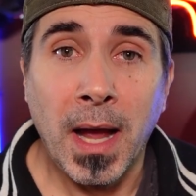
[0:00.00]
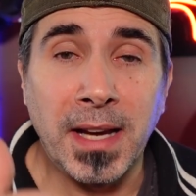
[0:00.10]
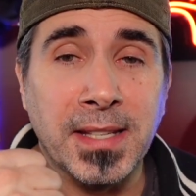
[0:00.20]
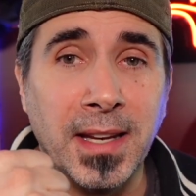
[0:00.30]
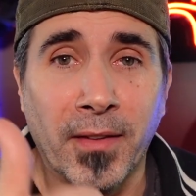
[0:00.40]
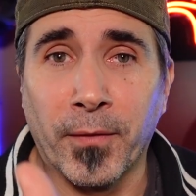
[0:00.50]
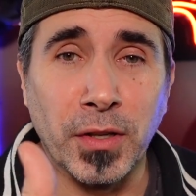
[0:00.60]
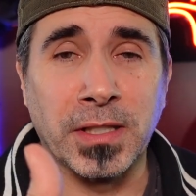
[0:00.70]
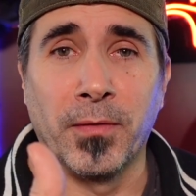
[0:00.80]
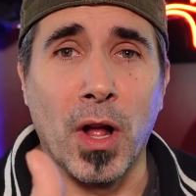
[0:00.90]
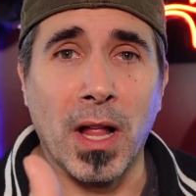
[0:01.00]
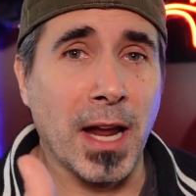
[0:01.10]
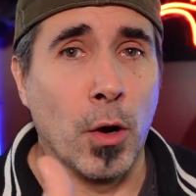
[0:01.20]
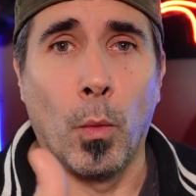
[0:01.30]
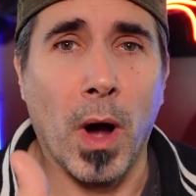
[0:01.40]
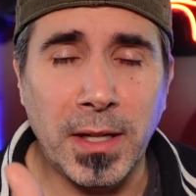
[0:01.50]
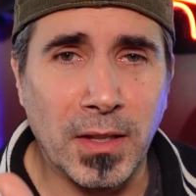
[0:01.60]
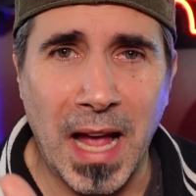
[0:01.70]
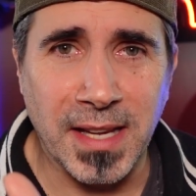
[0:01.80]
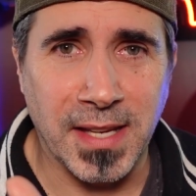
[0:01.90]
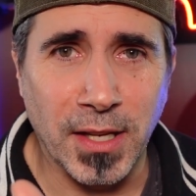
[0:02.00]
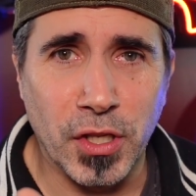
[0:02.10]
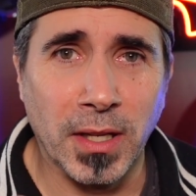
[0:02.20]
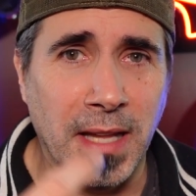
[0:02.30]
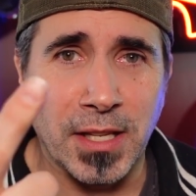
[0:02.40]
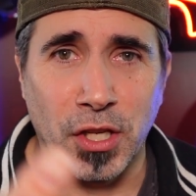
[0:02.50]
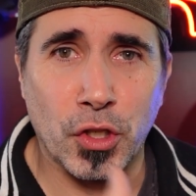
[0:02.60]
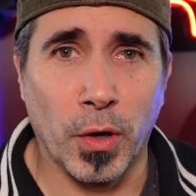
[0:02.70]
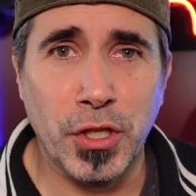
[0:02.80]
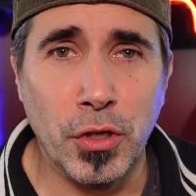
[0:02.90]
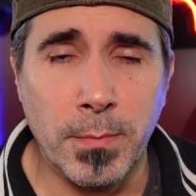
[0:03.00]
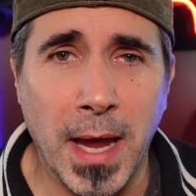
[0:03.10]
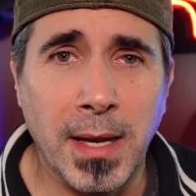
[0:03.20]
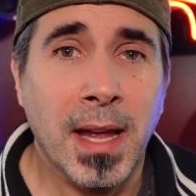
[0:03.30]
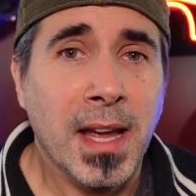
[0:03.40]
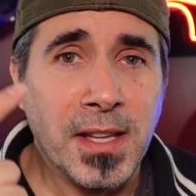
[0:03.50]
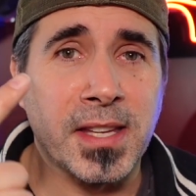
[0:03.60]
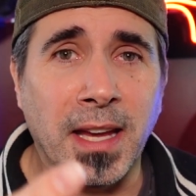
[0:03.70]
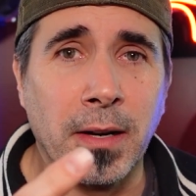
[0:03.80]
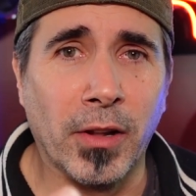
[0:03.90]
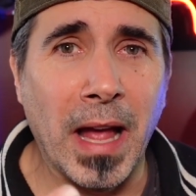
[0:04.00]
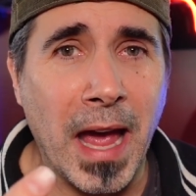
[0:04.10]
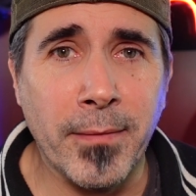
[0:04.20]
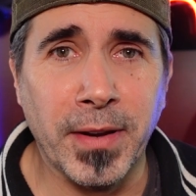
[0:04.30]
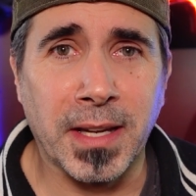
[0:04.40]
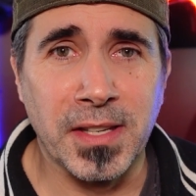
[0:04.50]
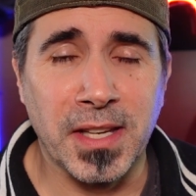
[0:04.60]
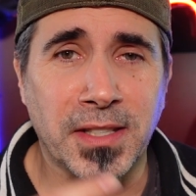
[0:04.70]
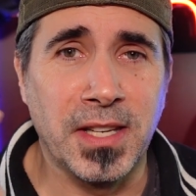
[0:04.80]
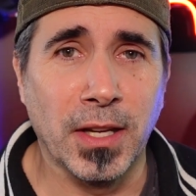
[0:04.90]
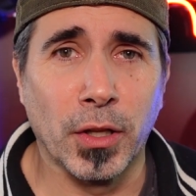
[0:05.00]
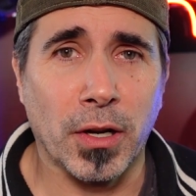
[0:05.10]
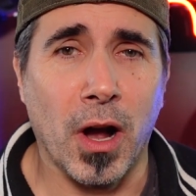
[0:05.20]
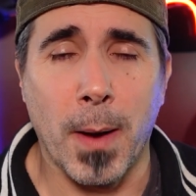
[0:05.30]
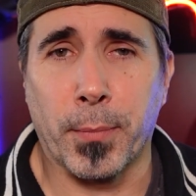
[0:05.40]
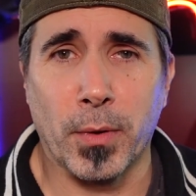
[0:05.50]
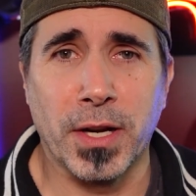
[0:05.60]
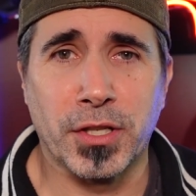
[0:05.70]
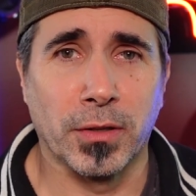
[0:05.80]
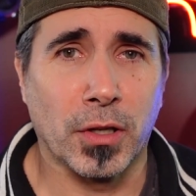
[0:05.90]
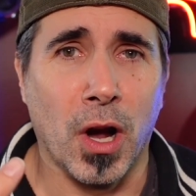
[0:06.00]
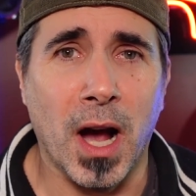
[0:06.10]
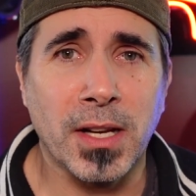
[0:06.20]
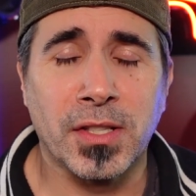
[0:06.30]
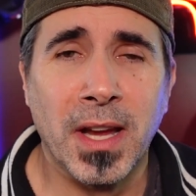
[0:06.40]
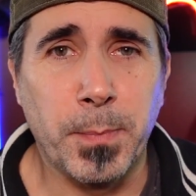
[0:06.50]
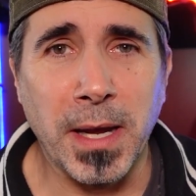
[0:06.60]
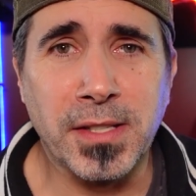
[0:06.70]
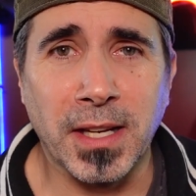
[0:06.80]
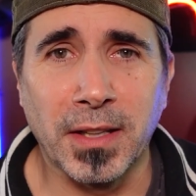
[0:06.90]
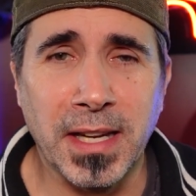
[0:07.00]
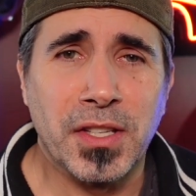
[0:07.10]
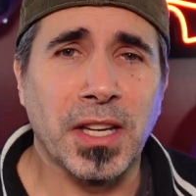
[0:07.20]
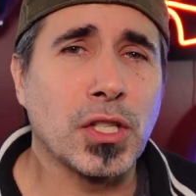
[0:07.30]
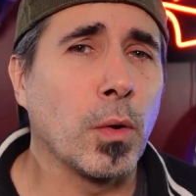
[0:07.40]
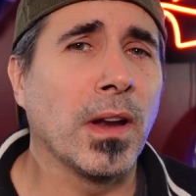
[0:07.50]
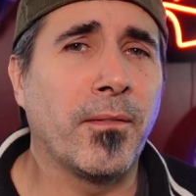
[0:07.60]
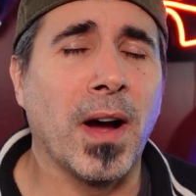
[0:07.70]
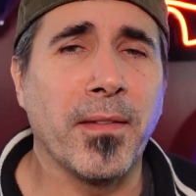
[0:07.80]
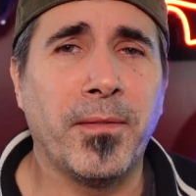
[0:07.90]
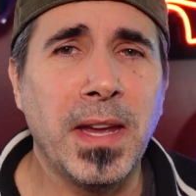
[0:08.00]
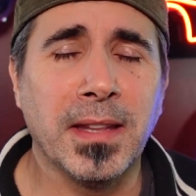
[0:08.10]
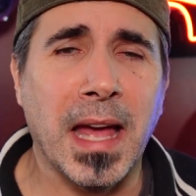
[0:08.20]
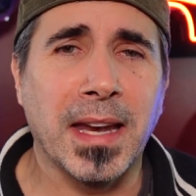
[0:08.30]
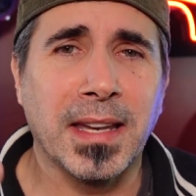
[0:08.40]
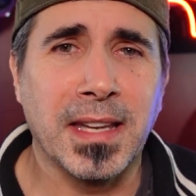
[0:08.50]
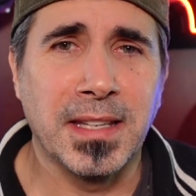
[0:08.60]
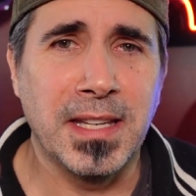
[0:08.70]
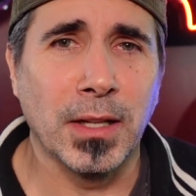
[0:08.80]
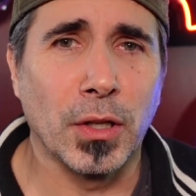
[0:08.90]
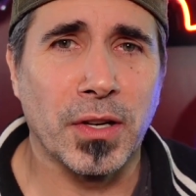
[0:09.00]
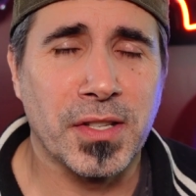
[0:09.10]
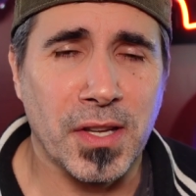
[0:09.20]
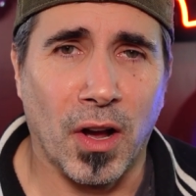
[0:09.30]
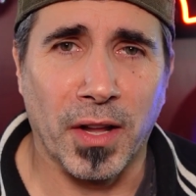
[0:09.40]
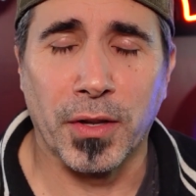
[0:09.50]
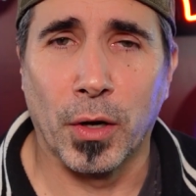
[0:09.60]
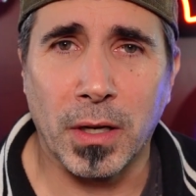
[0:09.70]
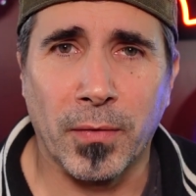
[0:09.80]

I said, first of all, I don't want glass etching. That's a choice you made. Second of all, AMVIC is a dealer operational cost. It's basically $625 fee that the dealer is on the hook